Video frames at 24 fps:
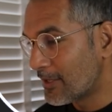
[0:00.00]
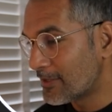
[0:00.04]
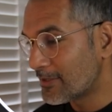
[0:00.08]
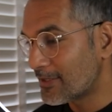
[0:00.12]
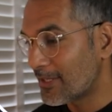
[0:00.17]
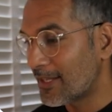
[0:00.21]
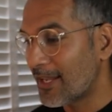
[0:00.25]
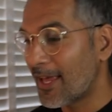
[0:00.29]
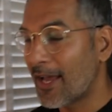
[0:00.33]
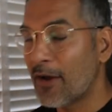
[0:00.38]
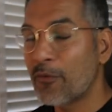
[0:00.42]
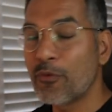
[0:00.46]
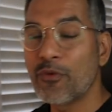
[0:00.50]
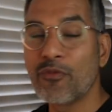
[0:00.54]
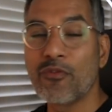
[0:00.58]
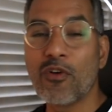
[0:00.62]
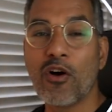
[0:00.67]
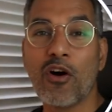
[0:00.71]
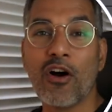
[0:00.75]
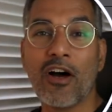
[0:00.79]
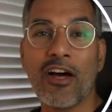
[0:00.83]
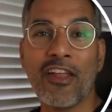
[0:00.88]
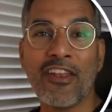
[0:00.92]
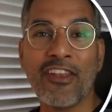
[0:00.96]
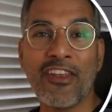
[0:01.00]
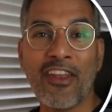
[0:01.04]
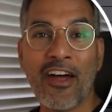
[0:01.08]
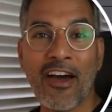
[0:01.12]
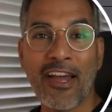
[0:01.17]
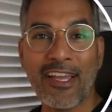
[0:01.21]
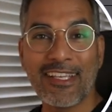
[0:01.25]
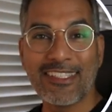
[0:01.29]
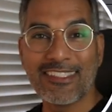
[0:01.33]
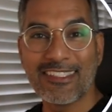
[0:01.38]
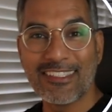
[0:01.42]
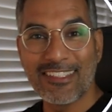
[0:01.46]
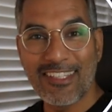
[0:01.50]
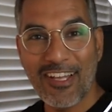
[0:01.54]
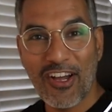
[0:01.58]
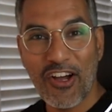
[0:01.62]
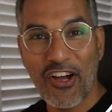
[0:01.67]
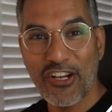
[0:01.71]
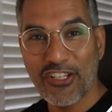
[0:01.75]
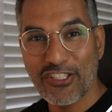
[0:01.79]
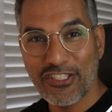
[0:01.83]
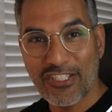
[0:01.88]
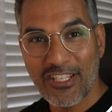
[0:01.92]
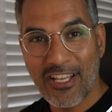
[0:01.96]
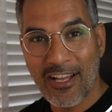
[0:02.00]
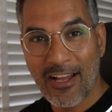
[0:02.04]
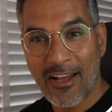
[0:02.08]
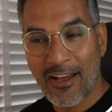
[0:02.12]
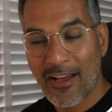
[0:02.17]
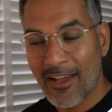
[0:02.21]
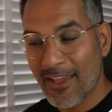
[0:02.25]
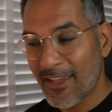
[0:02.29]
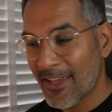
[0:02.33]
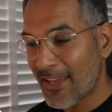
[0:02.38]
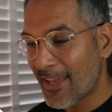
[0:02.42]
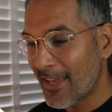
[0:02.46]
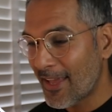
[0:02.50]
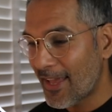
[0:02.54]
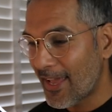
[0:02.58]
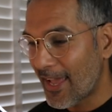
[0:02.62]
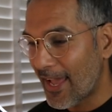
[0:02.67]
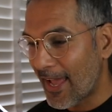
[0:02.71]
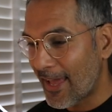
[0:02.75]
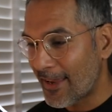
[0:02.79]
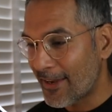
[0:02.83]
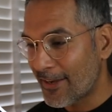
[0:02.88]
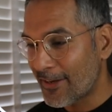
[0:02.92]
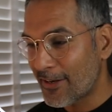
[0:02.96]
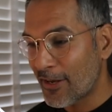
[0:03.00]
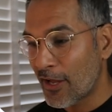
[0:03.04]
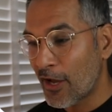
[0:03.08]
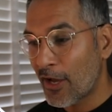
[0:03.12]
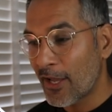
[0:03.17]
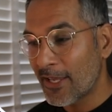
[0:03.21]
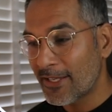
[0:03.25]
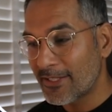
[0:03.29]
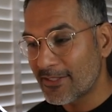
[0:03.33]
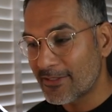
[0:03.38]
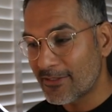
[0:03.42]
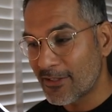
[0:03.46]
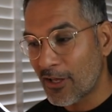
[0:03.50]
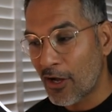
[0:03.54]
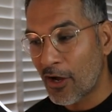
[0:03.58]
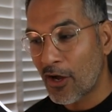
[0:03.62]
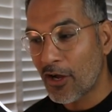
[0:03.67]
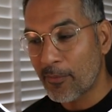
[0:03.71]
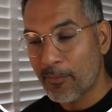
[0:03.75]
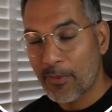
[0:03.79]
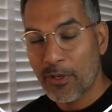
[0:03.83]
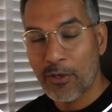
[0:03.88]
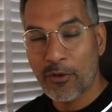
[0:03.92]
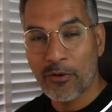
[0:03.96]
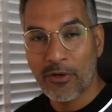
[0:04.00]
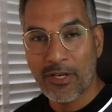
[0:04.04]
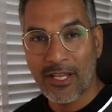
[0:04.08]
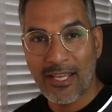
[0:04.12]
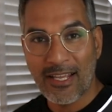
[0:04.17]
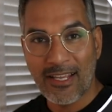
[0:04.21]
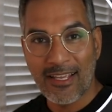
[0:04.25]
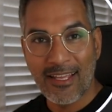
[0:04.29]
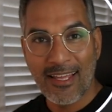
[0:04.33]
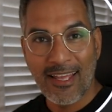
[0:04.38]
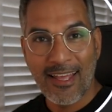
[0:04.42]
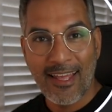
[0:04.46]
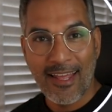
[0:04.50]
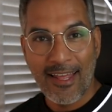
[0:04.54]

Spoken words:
So now we've got a nice dark sky and a nice dark building.